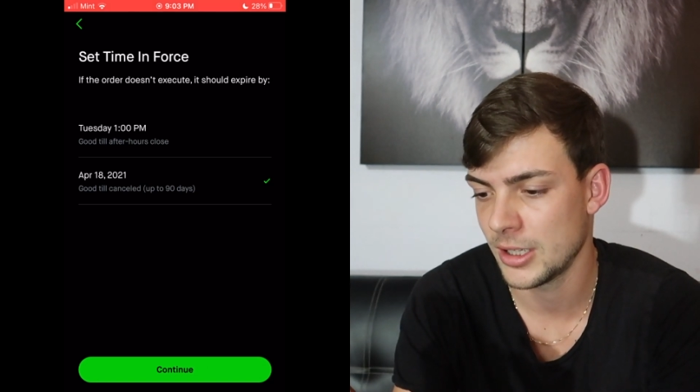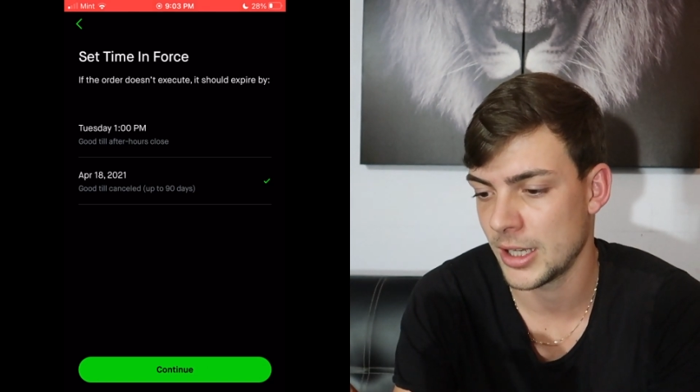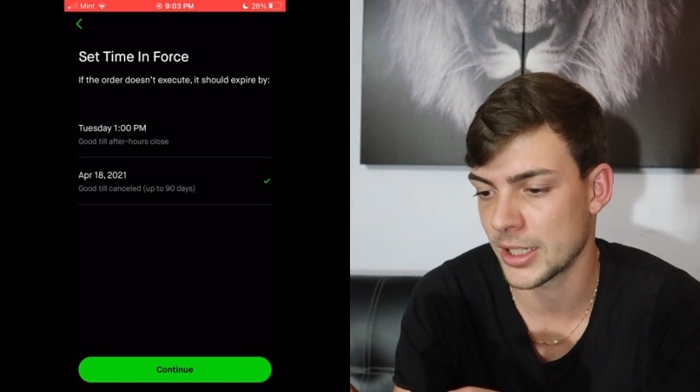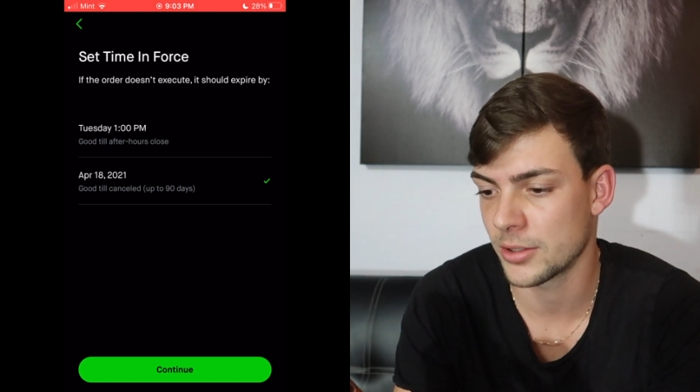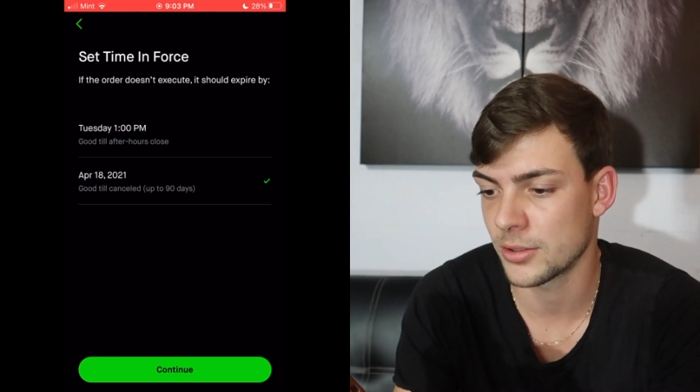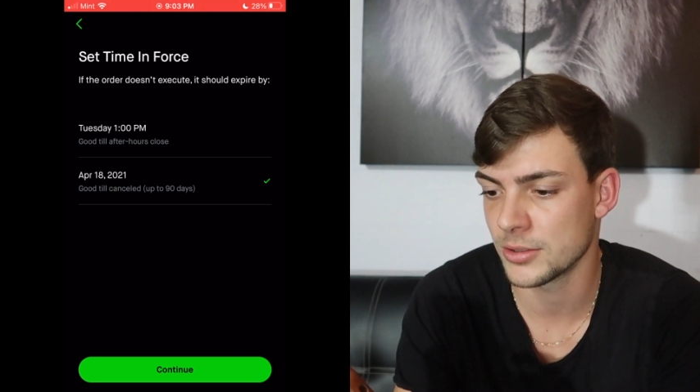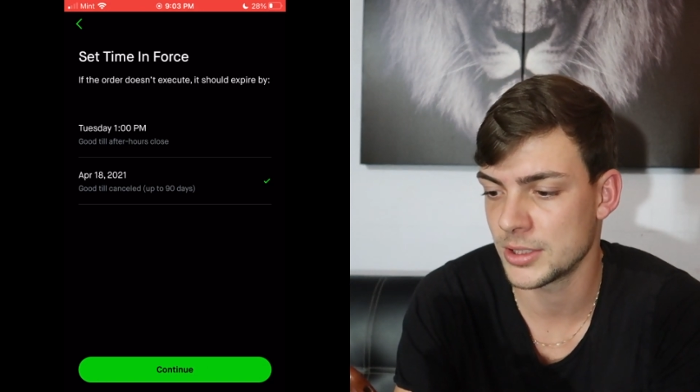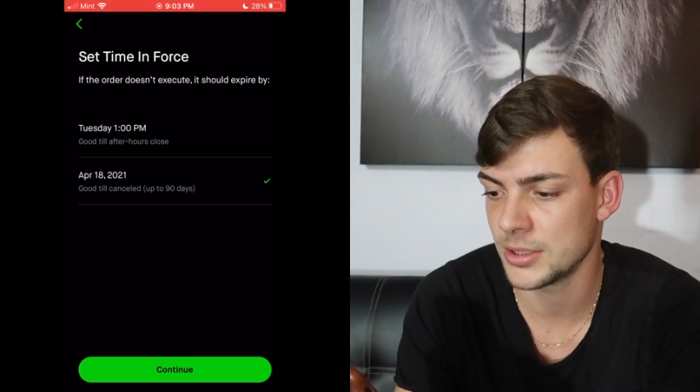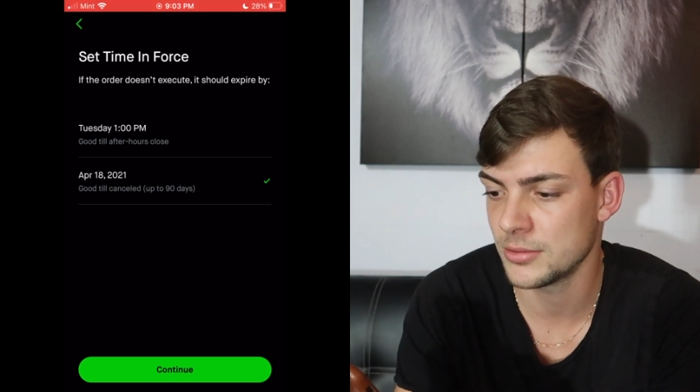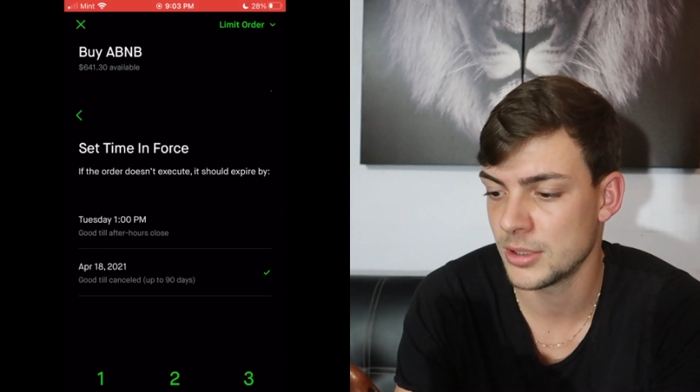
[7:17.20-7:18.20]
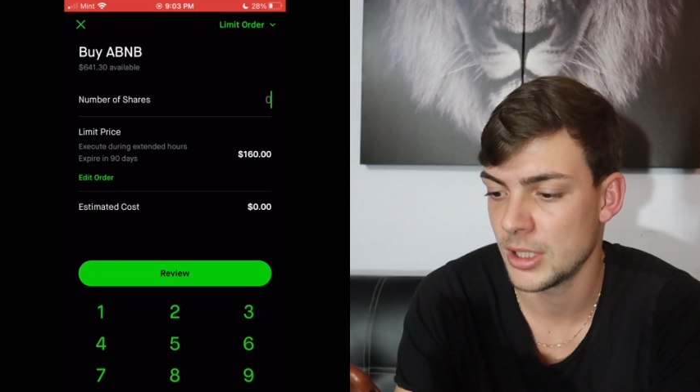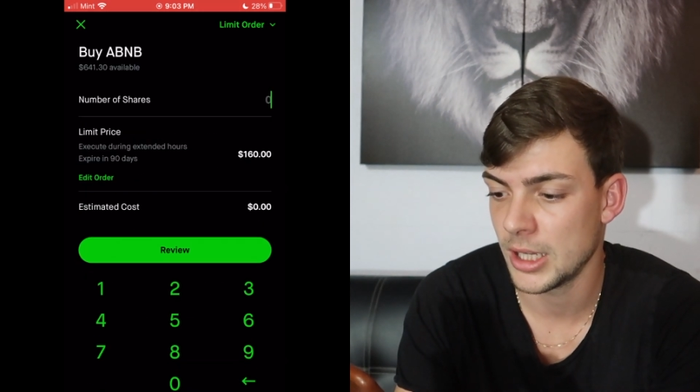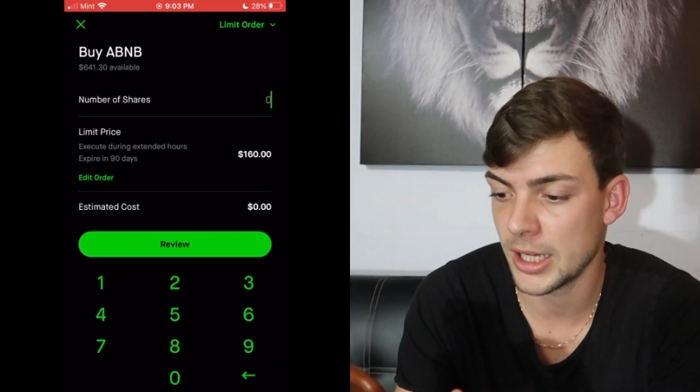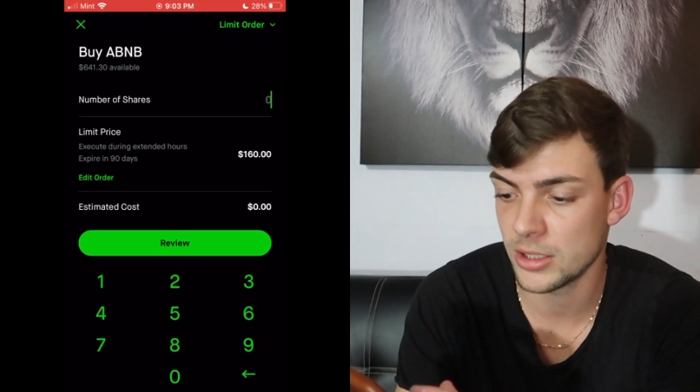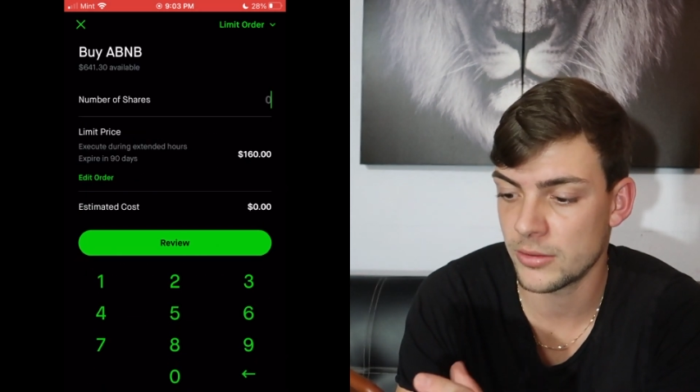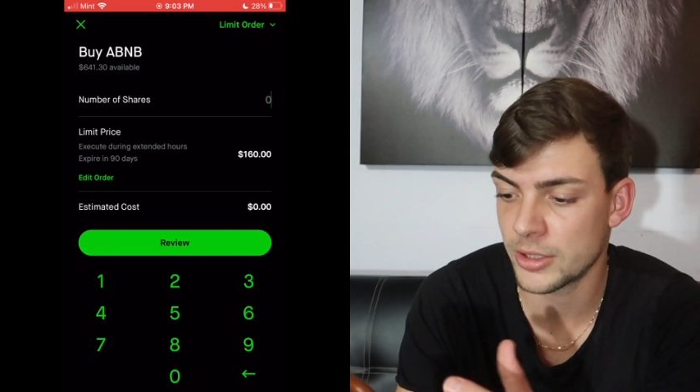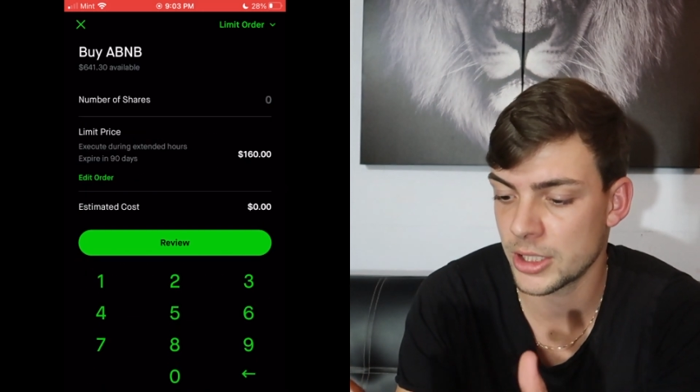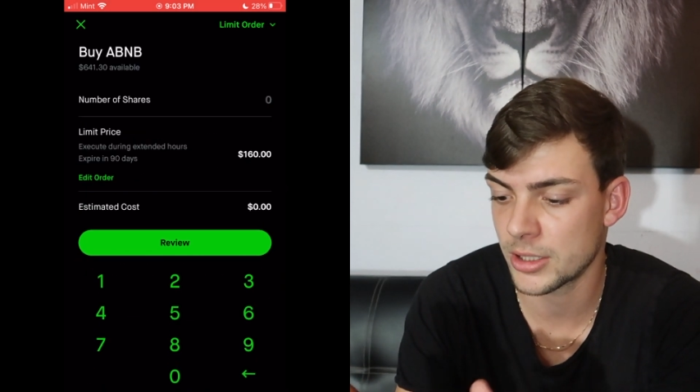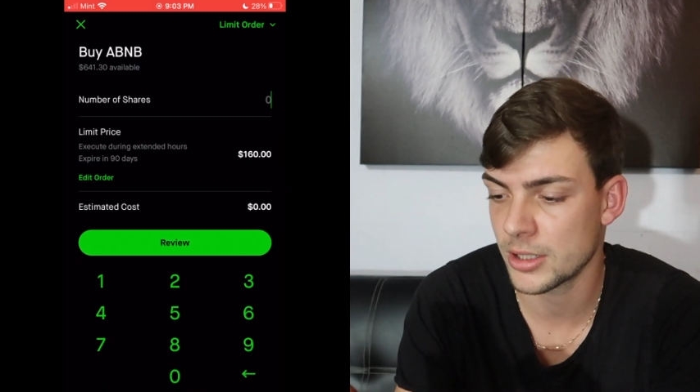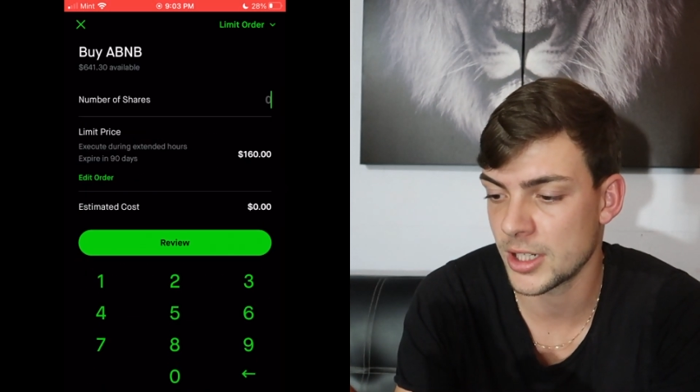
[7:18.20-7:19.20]
I go continue, and over
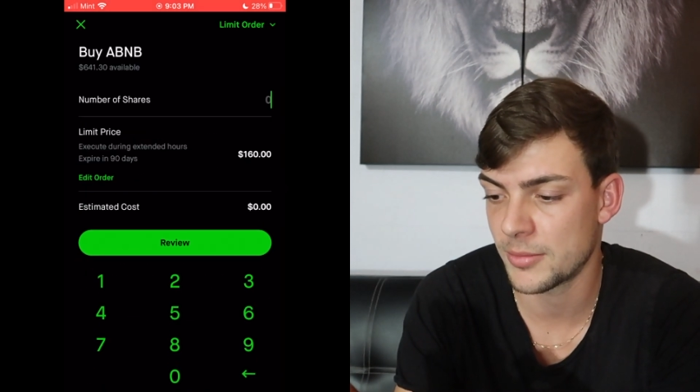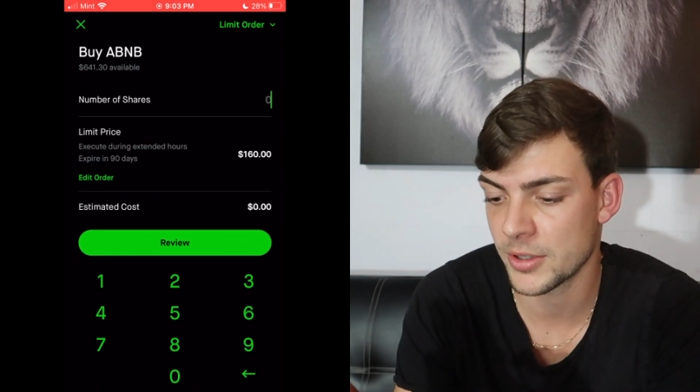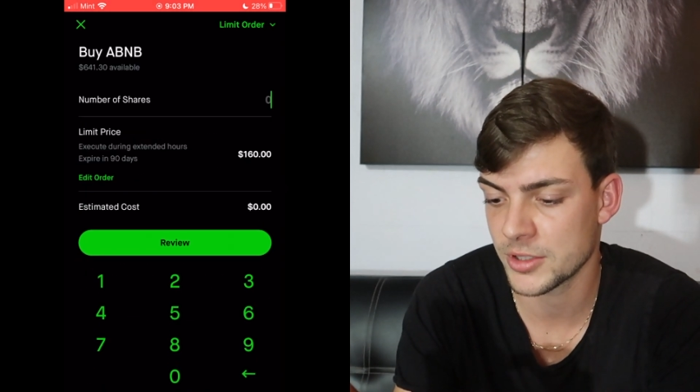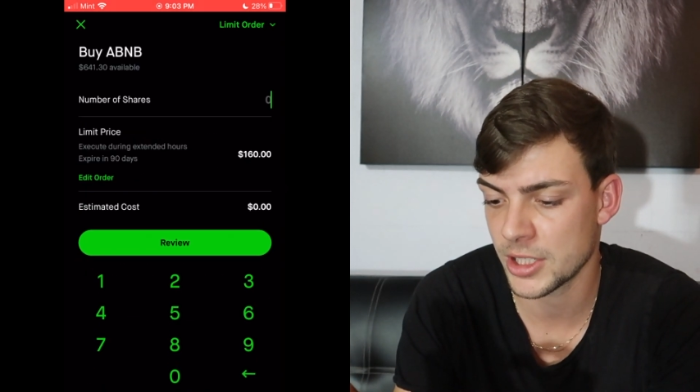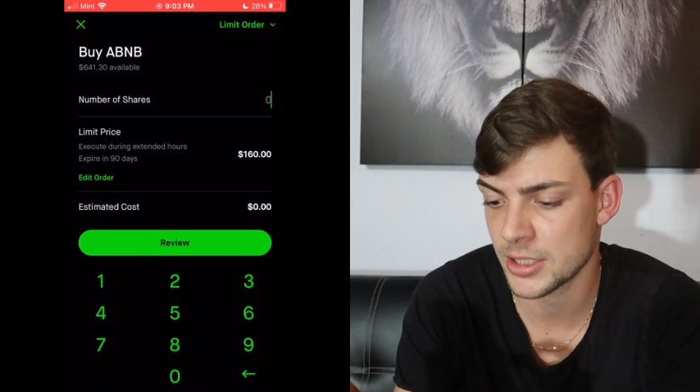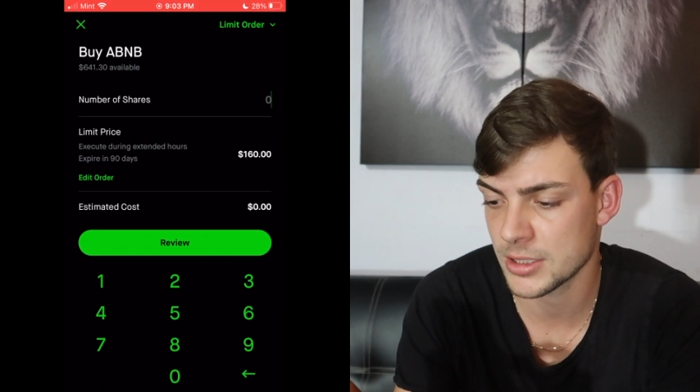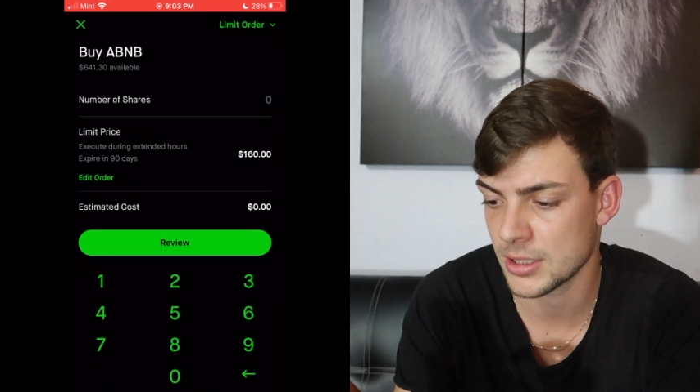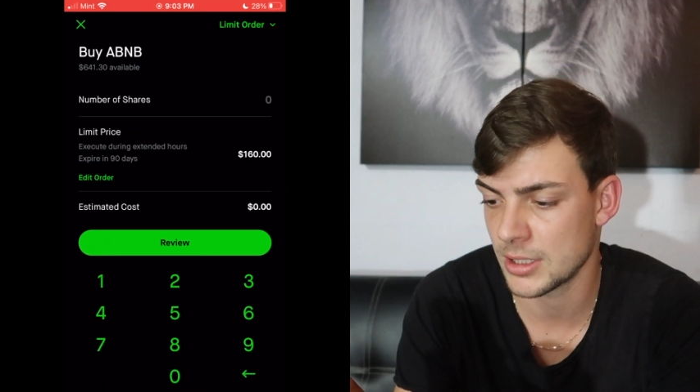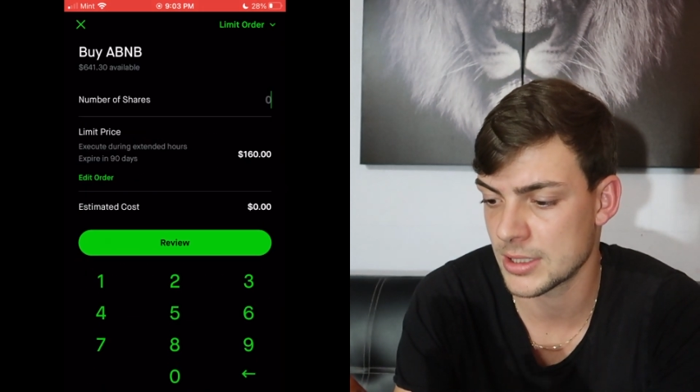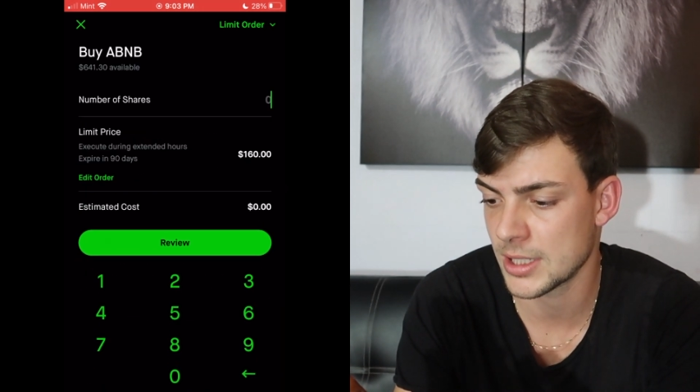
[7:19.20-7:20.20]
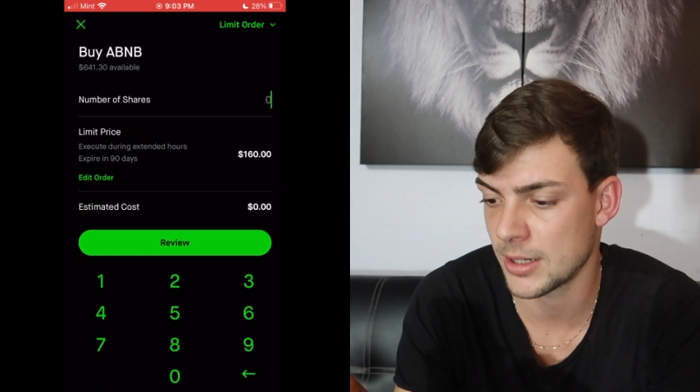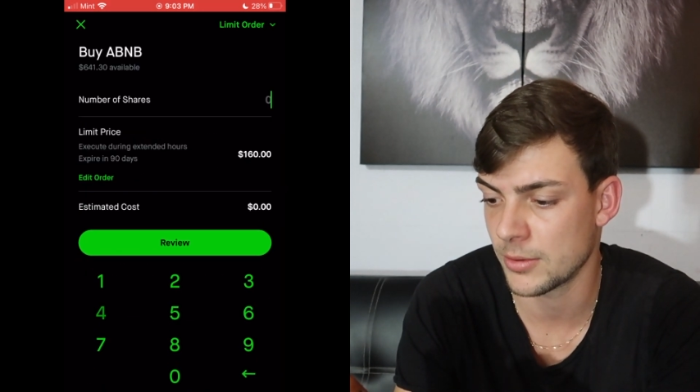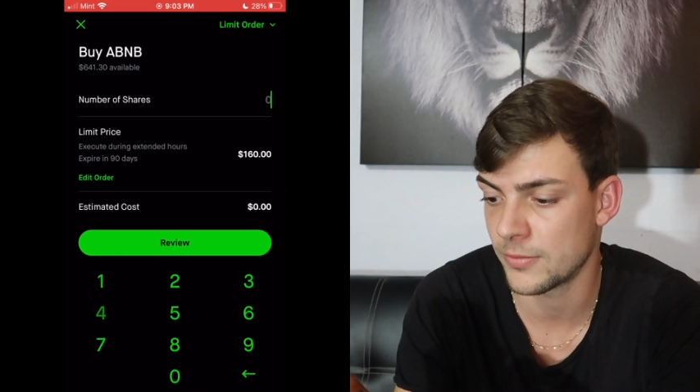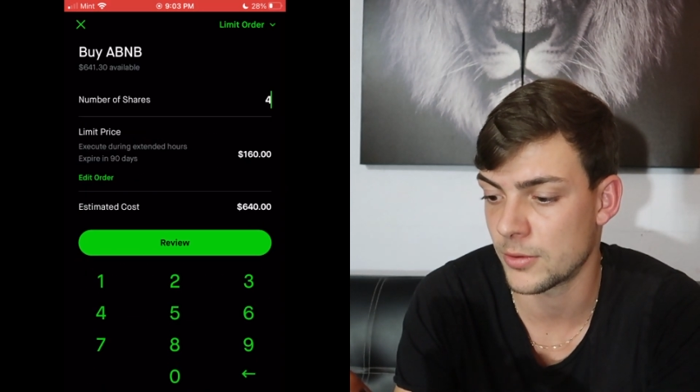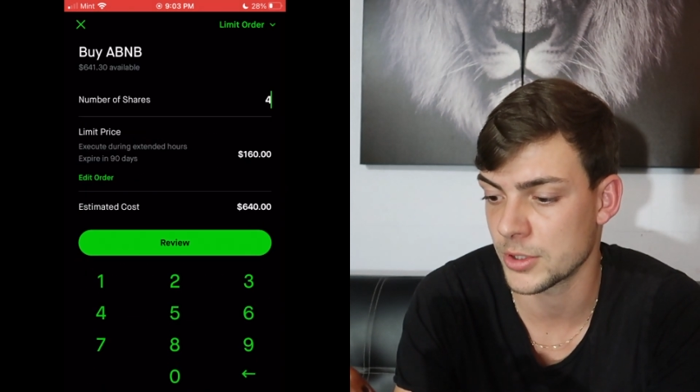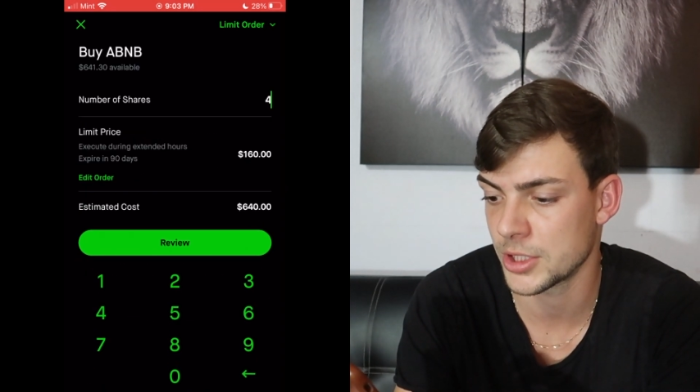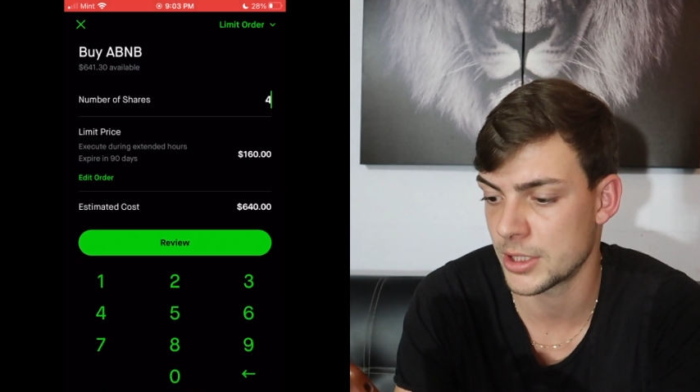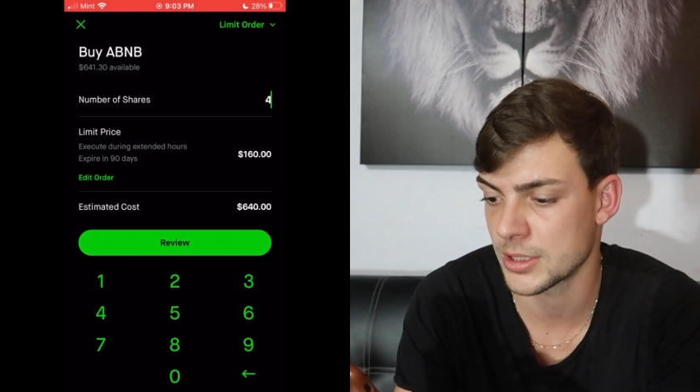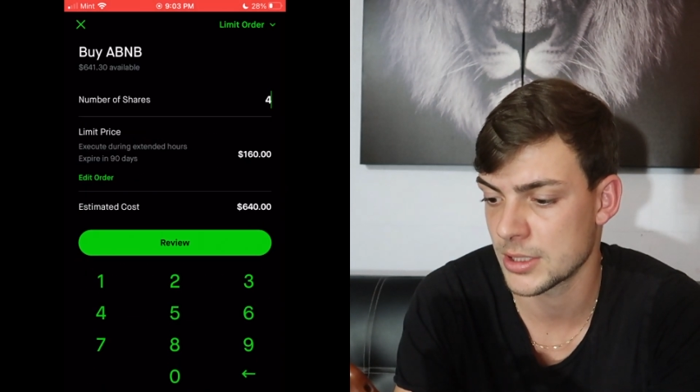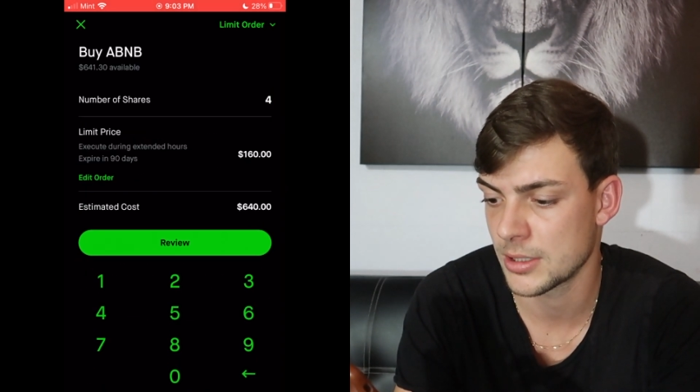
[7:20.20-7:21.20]
here number of shares, let's say I want 4
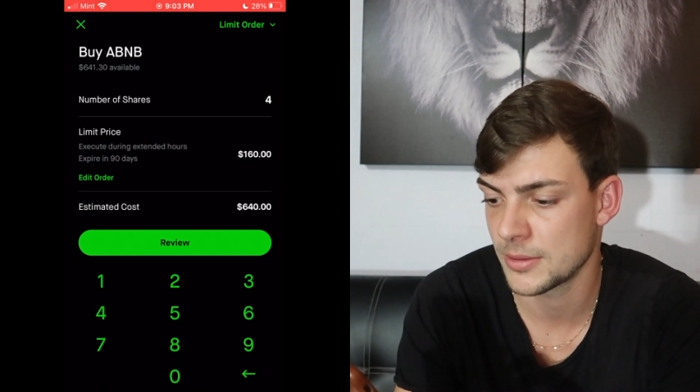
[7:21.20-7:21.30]
shares.